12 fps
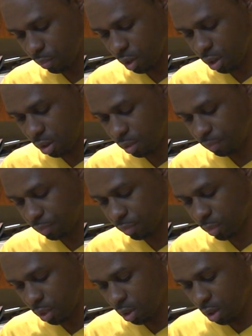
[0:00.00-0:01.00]
Um,
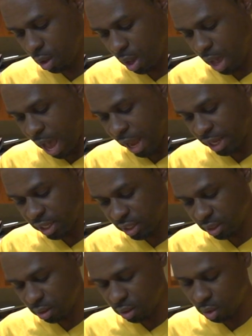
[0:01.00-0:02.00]
I can.
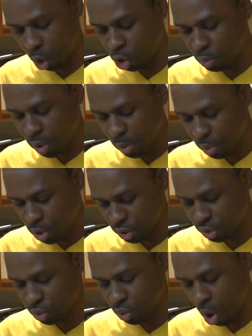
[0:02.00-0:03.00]
The only
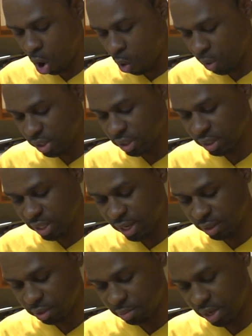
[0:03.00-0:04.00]
person who always
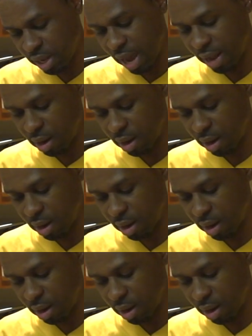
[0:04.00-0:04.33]
said to me, "I